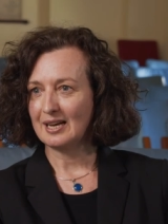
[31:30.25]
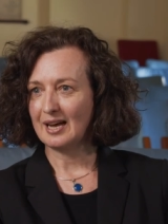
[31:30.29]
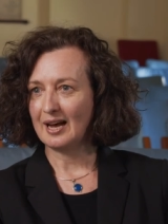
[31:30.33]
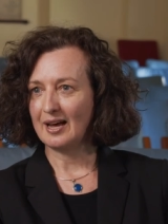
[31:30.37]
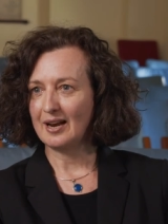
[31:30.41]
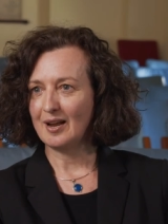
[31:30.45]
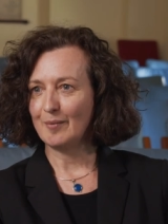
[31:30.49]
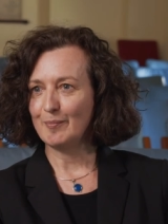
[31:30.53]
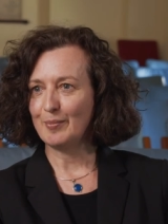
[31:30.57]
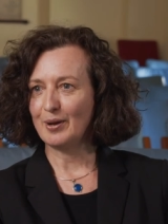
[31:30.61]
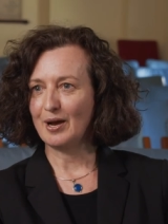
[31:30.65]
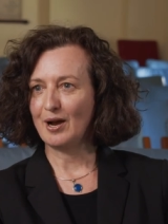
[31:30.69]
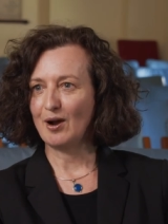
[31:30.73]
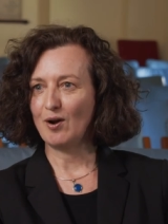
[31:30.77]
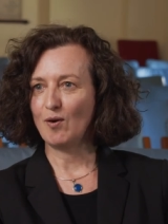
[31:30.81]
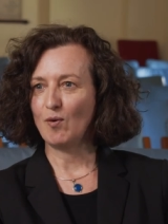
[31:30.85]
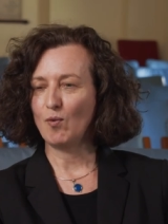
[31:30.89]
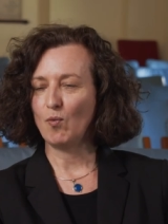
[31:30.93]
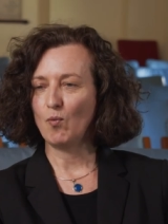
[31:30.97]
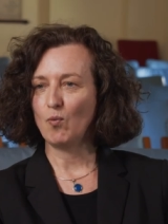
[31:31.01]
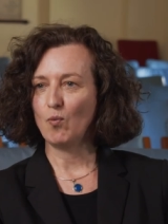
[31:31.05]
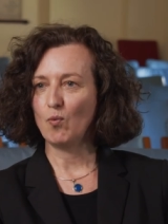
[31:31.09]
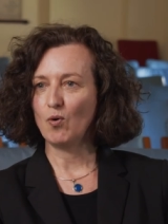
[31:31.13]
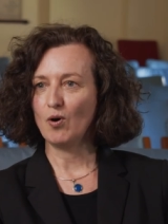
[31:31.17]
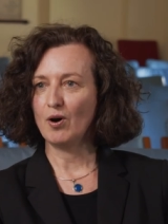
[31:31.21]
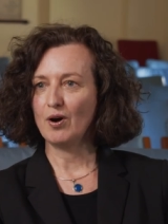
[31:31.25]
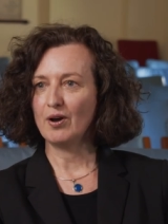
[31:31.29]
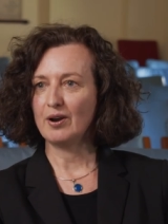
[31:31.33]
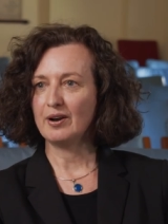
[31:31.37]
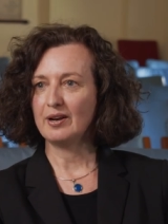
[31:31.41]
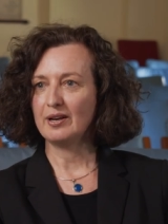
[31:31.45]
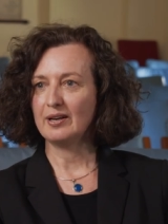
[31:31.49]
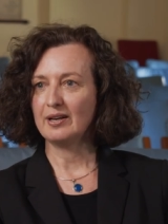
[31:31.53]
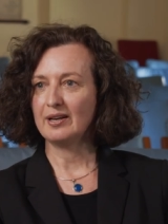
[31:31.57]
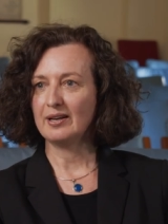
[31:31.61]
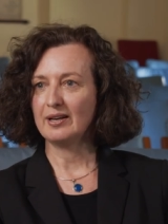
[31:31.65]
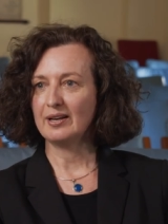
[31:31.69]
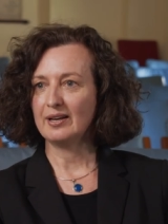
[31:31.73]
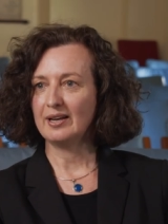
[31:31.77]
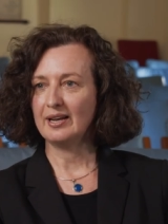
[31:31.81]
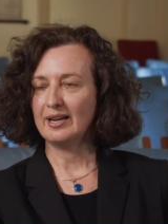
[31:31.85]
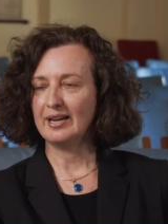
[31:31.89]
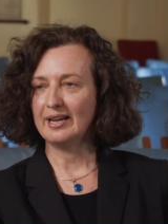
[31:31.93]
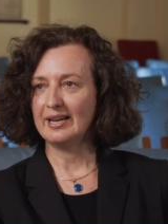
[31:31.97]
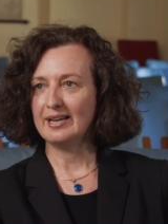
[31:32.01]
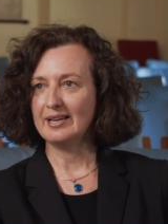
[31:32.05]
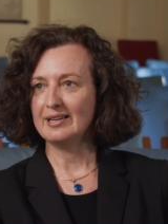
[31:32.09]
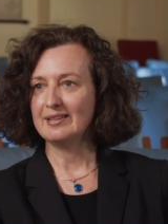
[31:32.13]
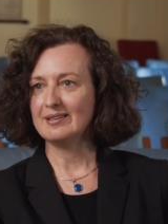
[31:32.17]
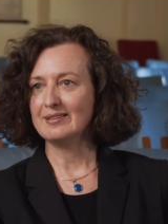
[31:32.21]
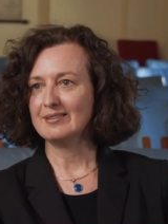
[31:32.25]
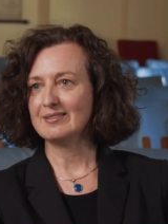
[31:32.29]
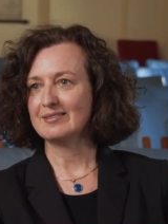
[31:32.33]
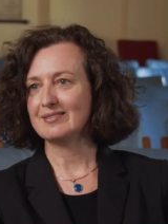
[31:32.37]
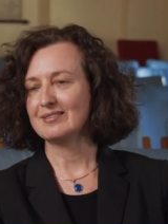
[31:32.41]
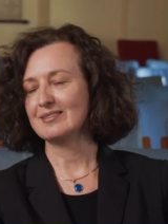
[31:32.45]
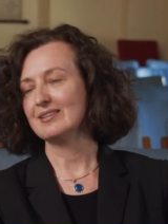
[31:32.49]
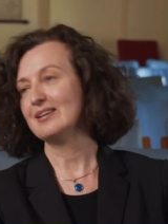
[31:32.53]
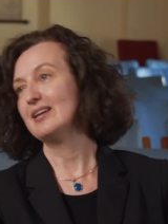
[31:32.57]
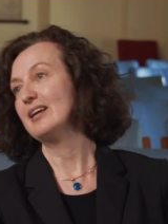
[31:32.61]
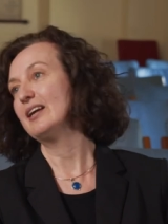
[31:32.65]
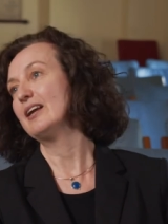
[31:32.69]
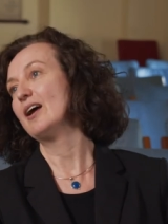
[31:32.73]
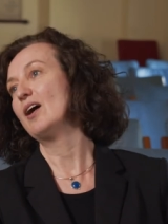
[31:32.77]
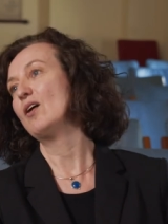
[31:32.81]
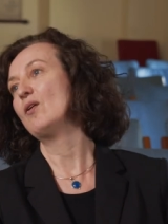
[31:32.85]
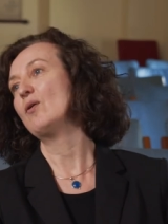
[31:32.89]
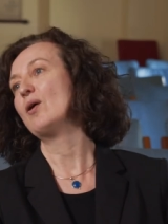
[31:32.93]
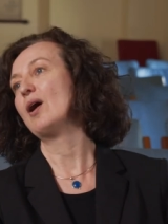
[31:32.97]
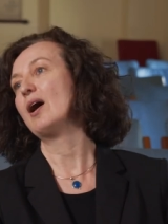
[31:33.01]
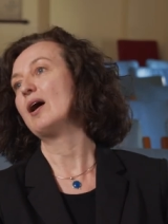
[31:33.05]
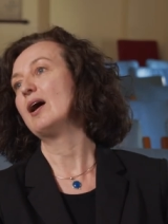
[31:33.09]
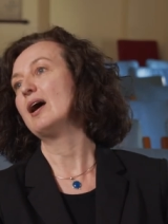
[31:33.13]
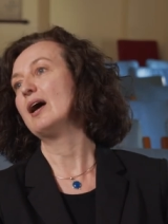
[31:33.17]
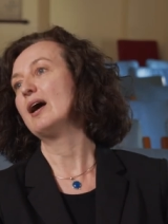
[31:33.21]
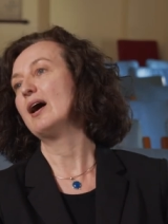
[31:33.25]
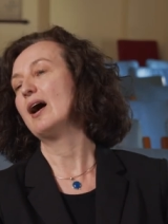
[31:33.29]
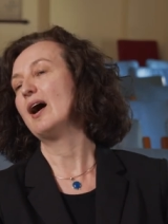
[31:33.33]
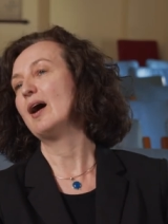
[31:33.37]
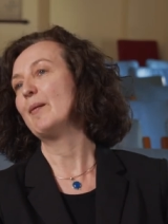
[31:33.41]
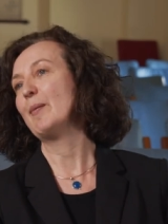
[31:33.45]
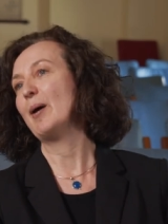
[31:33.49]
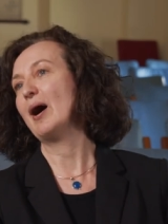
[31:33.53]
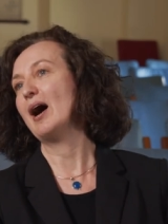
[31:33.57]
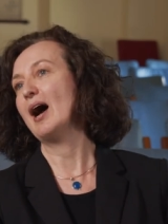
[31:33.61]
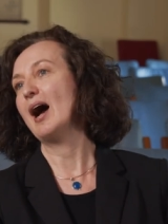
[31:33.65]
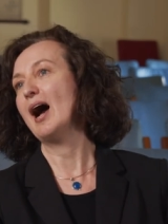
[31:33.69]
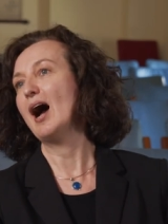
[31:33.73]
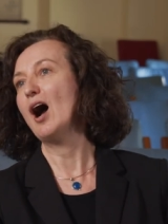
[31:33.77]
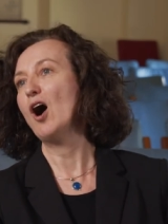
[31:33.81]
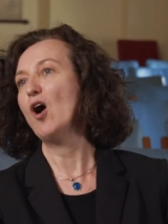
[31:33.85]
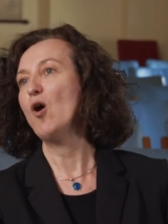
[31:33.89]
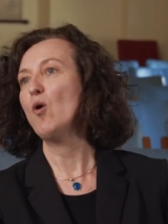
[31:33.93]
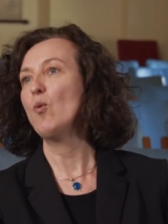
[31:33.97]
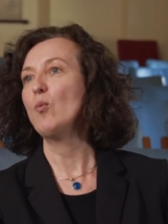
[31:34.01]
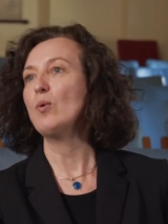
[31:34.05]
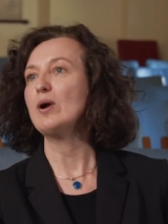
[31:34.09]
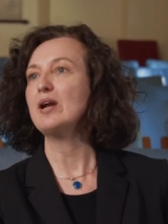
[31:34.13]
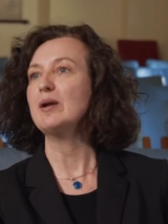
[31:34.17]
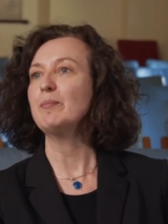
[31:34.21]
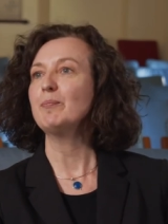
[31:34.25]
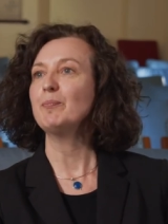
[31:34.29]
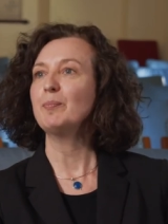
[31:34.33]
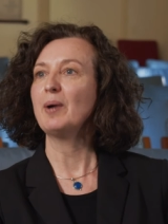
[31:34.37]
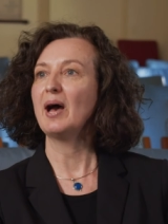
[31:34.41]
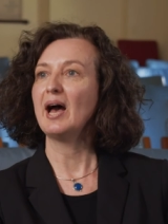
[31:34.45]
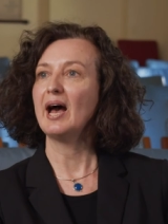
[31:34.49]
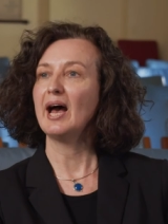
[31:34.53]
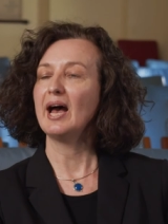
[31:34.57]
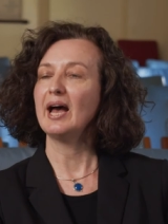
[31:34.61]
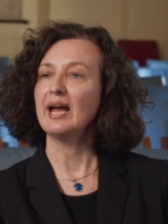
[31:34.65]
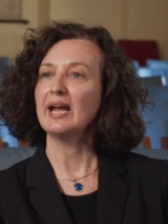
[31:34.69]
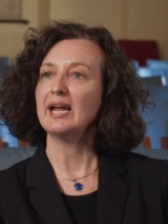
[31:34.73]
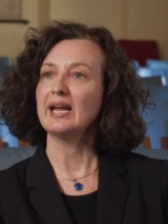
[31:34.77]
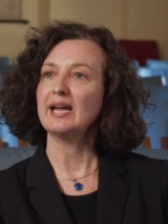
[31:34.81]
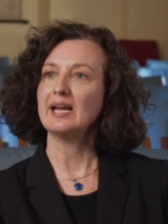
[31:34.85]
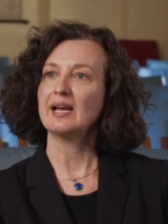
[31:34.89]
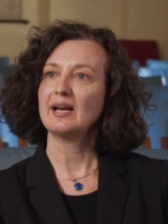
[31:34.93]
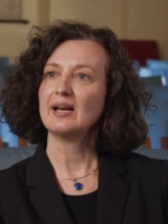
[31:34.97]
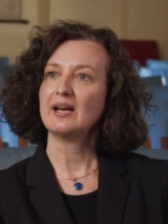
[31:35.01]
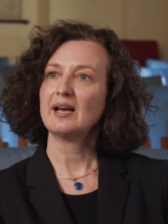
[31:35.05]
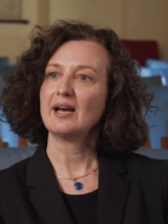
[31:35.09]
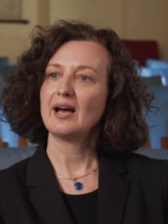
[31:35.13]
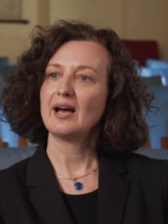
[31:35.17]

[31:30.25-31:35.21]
and about what is, you know, about how we pay